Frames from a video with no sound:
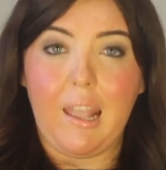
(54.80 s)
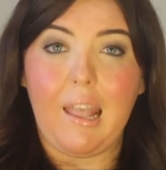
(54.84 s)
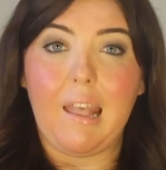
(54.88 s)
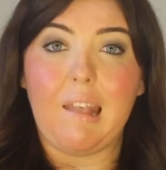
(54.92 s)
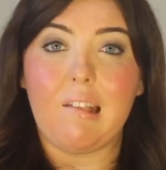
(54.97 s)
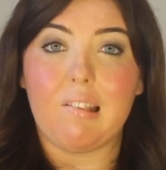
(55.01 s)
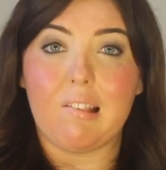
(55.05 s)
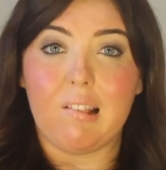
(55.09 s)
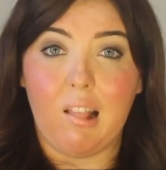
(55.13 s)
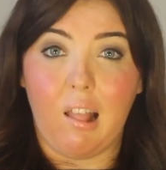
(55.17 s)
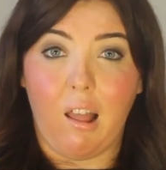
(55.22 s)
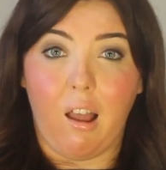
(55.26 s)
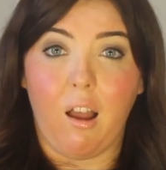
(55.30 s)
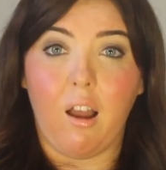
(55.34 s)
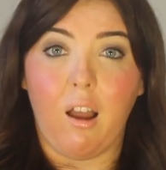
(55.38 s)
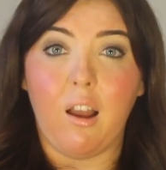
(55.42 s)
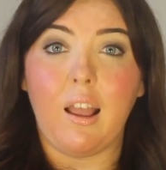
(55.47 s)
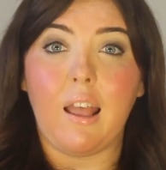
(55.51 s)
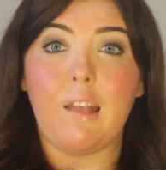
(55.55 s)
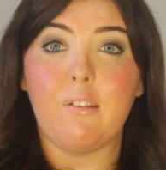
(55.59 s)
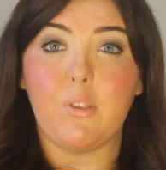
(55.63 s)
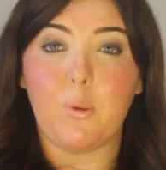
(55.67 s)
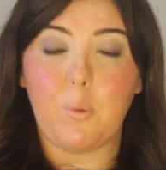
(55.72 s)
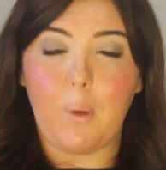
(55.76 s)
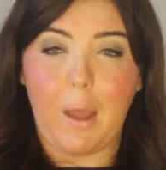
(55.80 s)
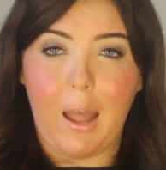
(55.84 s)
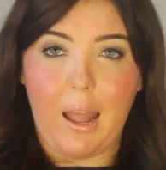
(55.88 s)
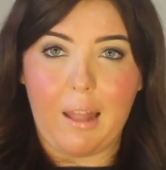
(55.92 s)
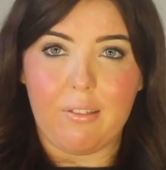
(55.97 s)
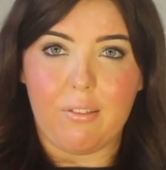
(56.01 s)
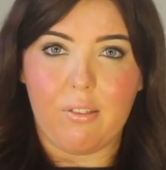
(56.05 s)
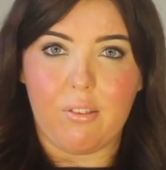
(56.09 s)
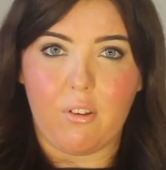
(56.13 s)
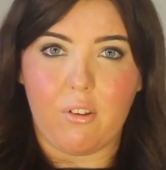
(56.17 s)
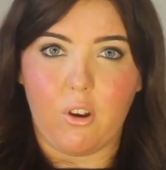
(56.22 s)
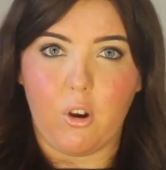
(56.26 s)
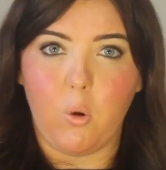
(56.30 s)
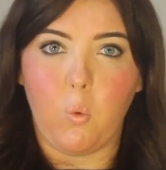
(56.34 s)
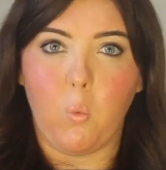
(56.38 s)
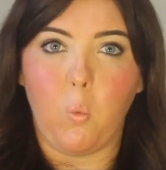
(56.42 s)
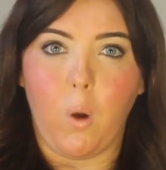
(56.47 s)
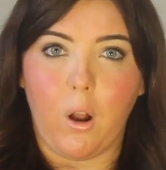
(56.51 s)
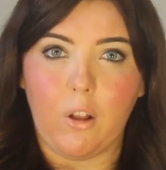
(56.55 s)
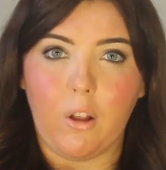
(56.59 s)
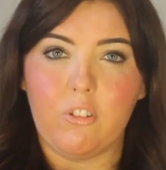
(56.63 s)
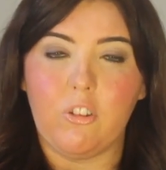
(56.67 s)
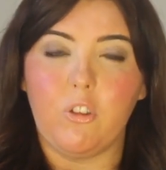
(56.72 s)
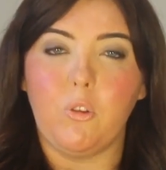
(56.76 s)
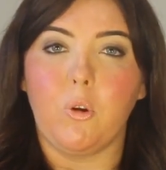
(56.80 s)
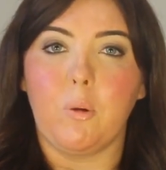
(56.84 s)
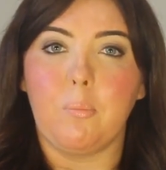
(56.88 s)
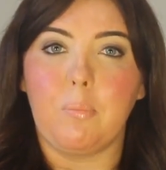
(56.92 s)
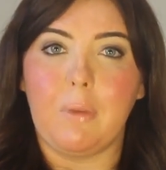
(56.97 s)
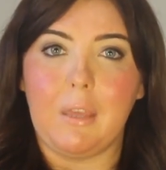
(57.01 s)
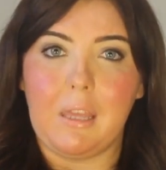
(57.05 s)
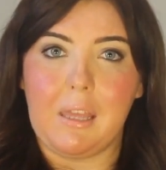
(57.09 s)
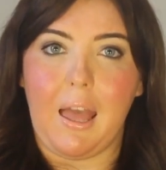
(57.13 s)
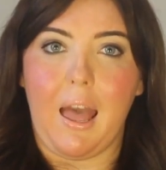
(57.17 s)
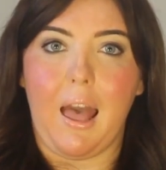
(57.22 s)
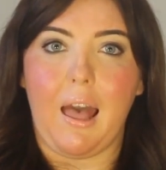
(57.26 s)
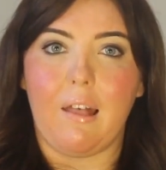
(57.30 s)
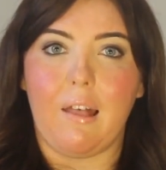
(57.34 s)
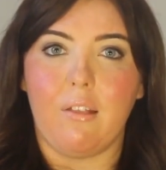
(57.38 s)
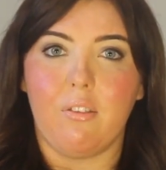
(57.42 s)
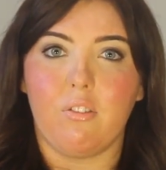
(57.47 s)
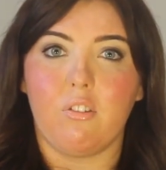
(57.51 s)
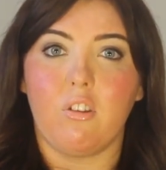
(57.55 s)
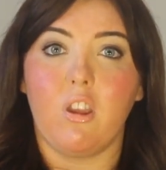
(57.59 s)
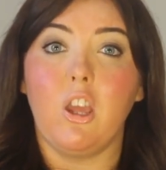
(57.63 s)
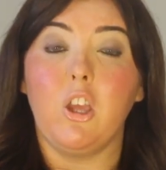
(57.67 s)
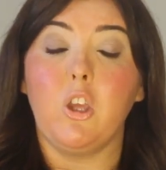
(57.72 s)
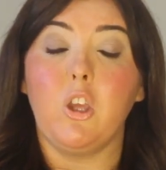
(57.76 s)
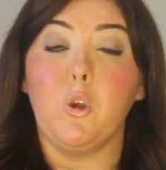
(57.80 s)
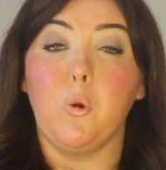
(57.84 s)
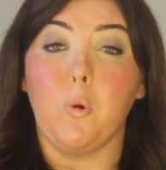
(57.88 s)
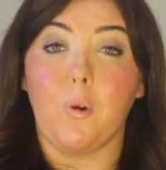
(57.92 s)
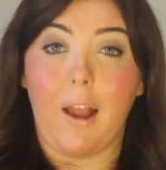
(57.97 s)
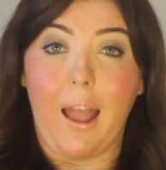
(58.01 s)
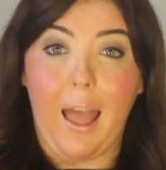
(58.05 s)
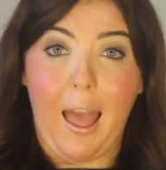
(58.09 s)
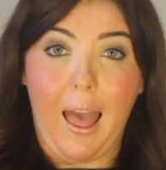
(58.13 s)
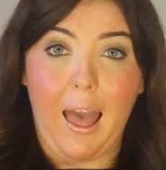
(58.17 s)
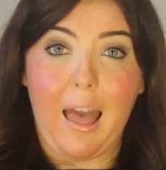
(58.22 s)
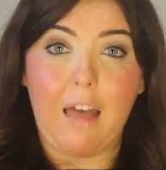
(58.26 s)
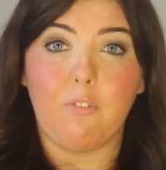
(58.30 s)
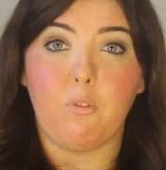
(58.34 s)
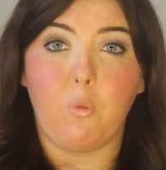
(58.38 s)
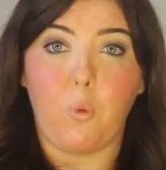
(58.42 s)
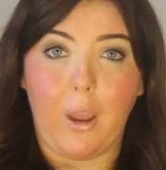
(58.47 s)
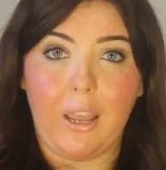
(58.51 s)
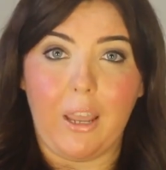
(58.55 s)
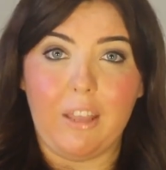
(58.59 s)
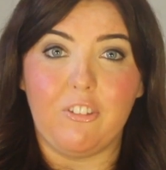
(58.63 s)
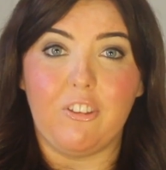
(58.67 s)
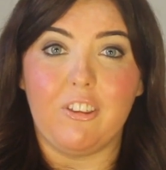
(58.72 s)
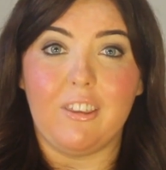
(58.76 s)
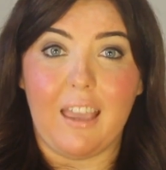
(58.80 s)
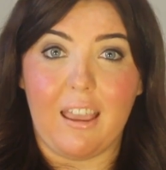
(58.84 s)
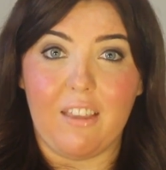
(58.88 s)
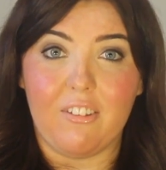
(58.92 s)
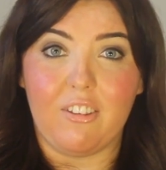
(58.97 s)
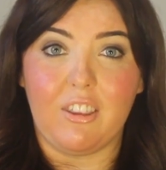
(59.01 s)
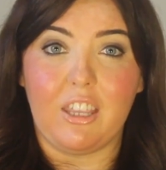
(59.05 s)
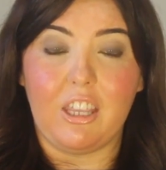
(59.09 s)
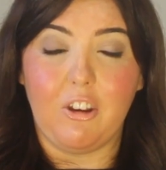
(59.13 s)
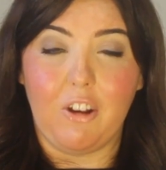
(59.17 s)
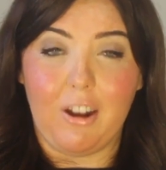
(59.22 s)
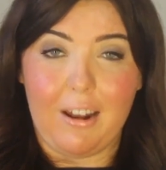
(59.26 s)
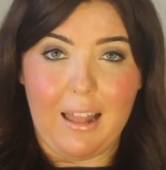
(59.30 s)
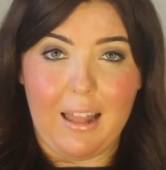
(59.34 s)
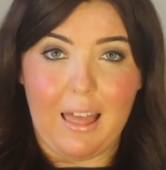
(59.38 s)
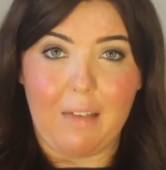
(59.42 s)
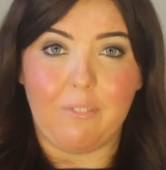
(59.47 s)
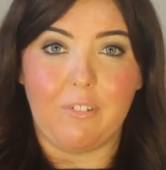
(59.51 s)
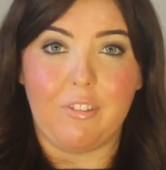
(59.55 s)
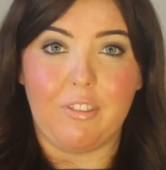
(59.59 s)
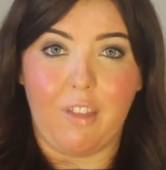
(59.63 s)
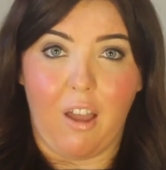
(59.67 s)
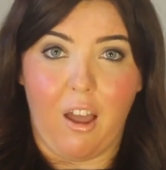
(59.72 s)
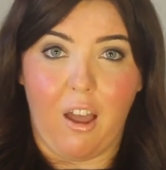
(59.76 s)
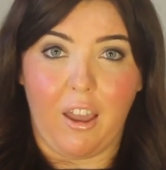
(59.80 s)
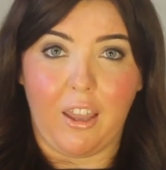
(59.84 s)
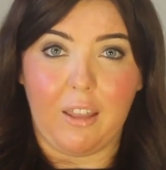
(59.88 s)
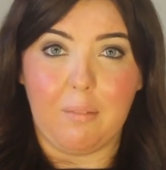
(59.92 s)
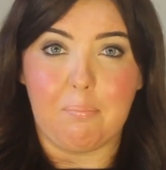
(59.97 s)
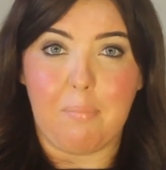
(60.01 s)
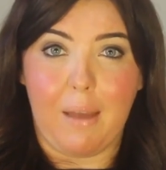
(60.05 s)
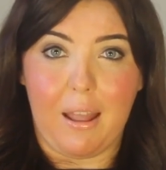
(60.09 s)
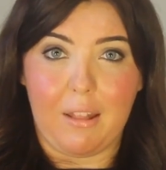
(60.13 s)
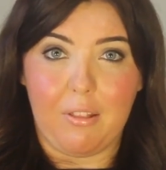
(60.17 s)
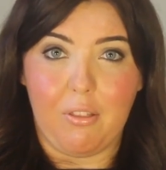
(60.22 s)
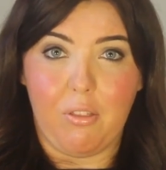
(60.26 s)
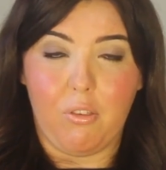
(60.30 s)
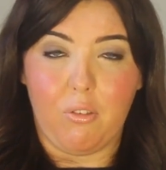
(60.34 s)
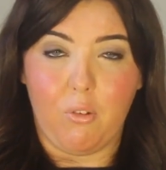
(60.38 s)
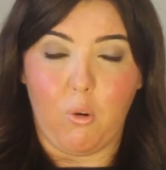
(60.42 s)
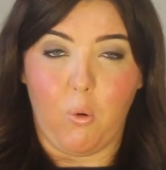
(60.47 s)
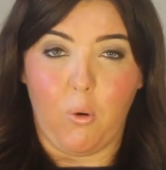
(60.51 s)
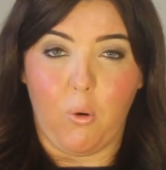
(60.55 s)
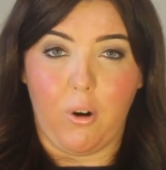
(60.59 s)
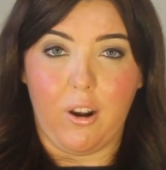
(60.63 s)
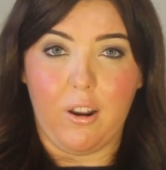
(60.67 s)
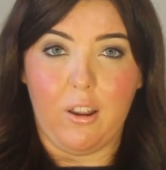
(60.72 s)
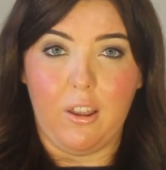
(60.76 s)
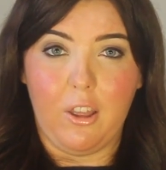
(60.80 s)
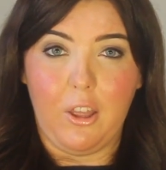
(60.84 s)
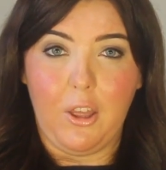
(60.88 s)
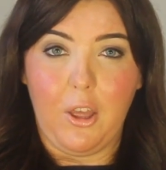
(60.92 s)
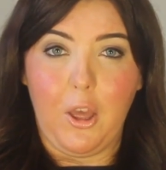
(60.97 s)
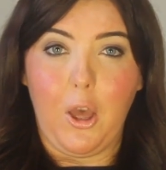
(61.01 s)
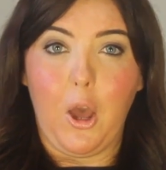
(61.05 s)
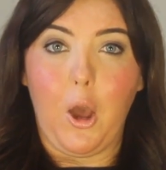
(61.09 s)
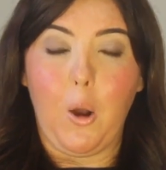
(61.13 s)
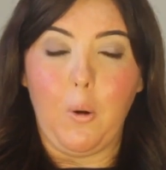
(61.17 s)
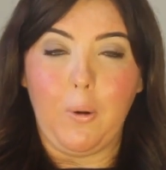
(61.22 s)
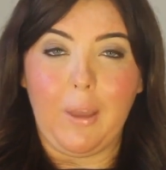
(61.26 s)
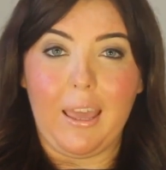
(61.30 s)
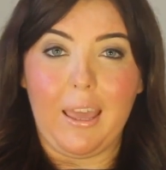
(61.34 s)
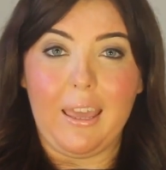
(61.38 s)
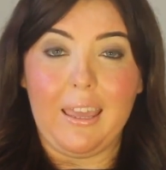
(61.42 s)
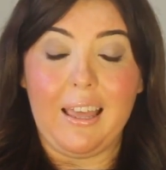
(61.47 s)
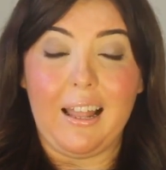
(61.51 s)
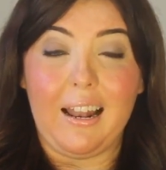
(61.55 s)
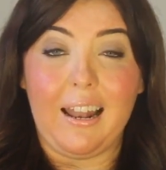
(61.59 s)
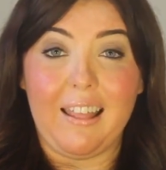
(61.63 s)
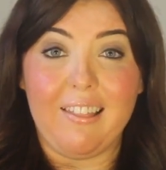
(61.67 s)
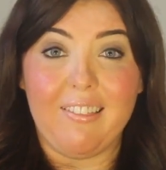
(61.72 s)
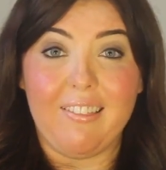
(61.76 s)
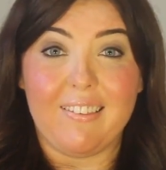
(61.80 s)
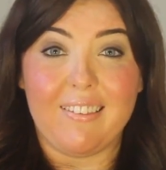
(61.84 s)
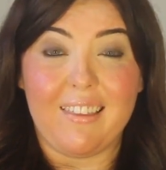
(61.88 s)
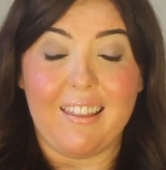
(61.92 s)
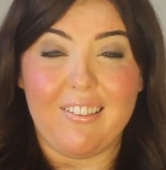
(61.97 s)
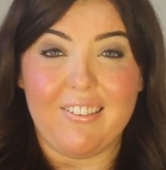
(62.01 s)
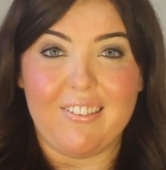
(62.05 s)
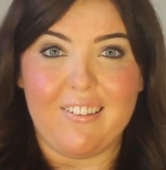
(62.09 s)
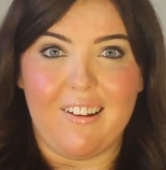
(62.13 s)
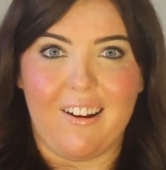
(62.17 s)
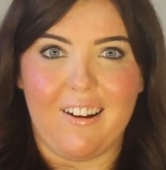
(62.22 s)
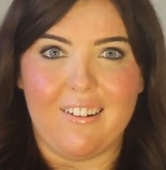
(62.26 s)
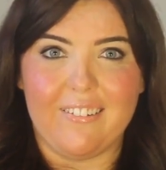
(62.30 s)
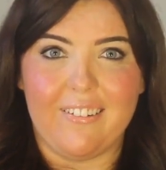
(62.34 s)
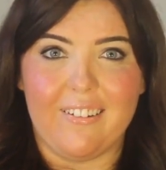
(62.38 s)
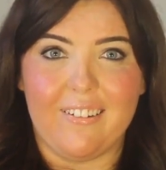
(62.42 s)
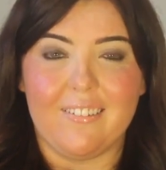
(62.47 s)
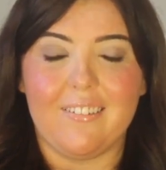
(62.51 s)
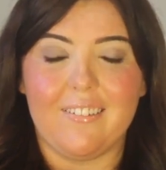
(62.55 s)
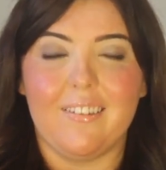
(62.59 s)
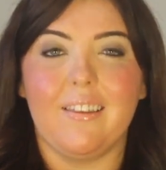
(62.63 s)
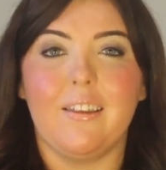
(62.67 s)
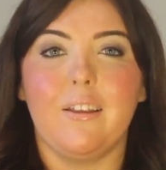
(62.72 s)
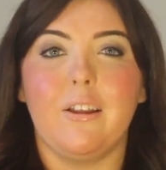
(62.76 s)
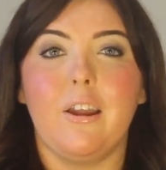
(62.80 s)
As long as you answer what you are being asked, you are halfway to getting your level 9 band score. Okay, let's get started.